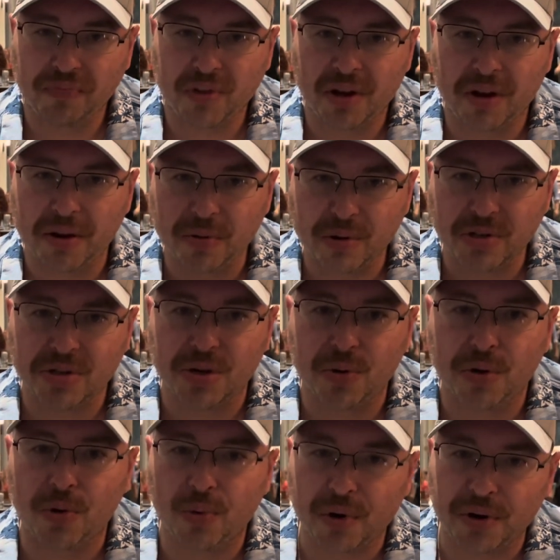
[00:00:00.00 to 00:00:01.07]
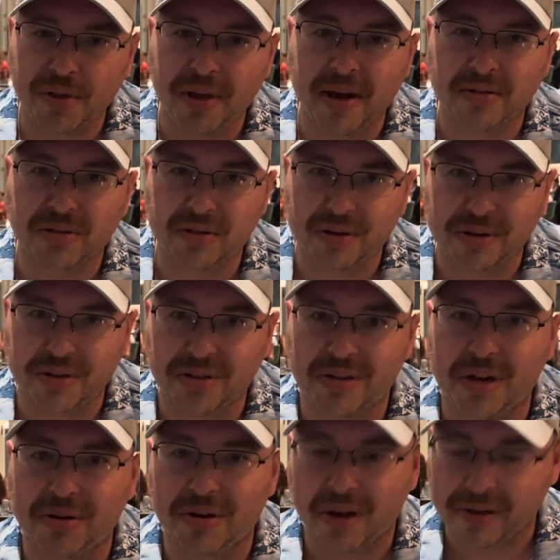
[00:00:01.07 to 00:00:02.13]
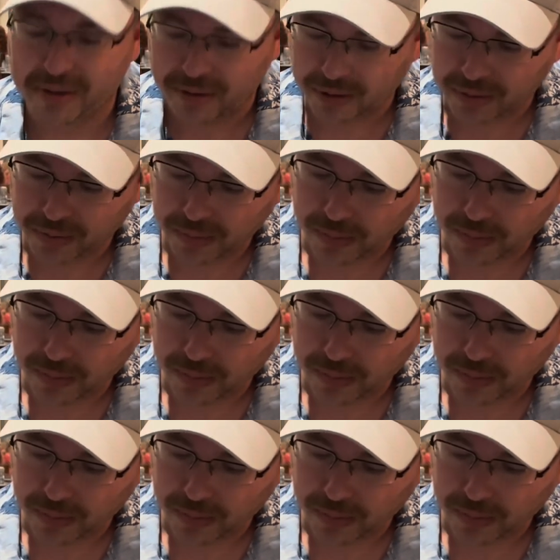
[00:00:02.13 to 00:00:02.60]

Kind of wish I would have ordered that instead of the steak tacos.